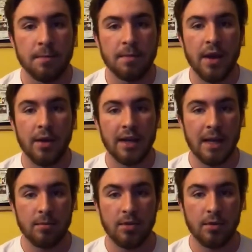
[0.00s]
how I
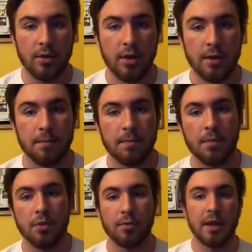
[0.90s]
came to know God
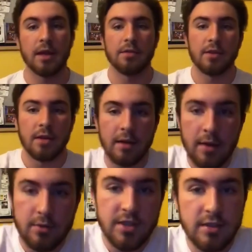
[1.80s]
through my life and how
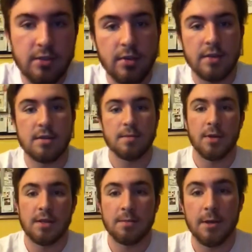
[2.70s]
Jesus Christ has
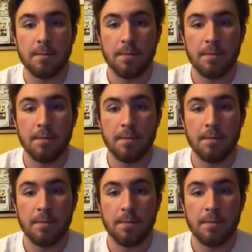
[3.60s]
blessed me.